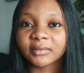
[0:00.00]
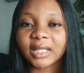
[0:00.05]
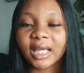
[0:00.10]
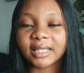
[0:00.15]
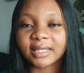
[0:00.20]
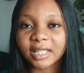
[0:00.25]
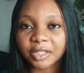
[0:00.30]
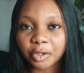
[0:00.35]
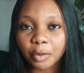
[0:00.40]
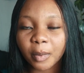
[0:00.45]

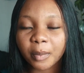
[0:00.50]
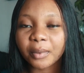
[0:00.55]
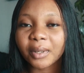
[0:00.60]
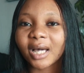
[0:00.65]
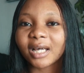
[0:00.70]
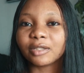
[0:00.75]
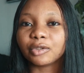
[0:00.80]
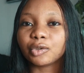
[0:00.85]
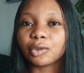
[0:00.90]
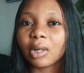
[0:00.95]
And then you people
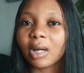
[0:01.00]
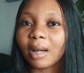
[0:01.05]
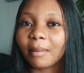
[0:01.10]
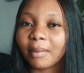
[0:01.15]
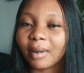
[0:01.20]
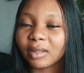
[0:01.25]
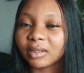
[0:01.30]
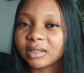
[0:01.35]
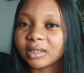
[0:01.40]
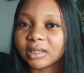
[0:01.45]
can talk
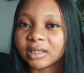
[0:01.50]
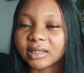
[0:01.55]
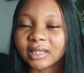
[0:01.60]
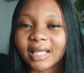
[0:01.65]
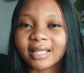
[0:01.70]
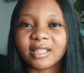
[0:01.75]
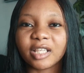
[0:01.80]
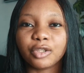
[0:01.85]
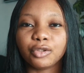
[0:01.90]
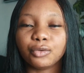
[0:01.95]
about it,
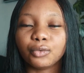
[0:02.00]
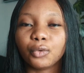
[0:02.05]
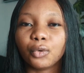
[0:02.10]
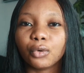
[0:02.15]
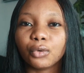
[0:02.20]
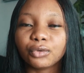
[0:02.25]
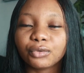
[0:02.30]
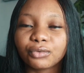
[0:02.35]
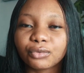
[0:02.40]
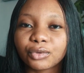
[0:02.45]
and then you
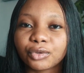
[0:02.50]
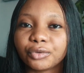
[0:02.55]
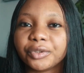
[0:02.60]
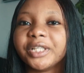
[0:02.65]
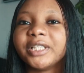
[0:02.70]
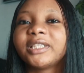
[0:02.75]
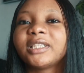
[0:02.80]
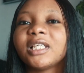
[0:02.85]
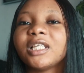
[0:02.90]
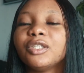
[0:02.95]
go
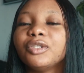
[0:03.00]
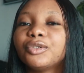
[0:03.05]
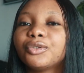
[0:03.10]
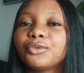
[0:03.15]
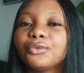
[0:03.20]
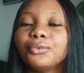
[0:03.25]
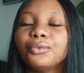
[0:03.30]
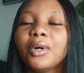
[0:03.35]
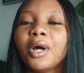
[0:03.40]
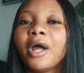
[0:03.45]
straight
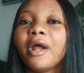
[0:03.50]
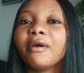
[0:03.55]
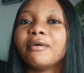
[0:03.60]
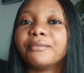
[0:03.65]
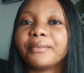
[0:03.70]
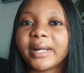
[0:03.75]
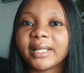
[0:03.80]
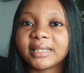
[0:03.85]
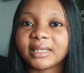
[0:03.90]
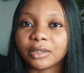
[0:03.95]
into
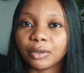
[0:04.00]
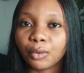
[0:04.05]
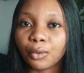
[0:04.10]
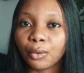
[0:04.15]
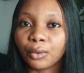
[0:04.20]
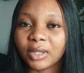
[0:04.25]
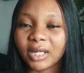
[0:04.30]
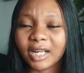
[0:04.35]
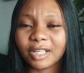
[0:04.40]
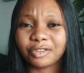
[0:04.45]
writing
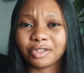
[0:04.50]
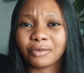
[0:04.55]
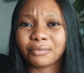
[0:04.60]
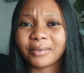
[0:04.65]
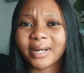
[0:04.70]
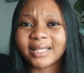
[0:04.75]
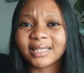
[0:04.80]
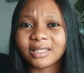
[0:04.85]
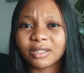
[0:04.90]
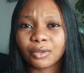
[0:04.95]
code. And as you're
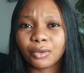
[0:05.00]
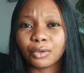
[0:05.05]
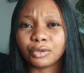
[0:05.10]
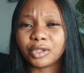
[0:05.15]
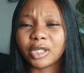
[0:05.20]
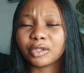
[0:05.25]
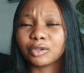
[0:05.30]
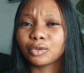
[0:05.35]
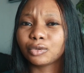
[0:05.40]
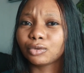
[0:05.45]
writing
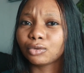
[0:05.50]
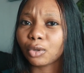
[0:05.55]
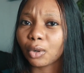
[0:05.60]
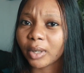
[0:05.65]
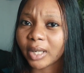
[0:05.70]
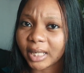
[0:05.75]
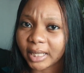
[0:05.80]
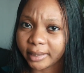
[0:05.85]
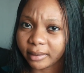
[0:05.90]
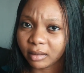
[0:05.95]
code, you're
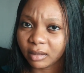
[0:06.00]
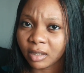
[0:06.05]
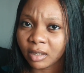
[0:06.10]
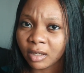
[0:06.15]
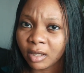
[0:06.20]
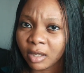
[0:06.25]
talking,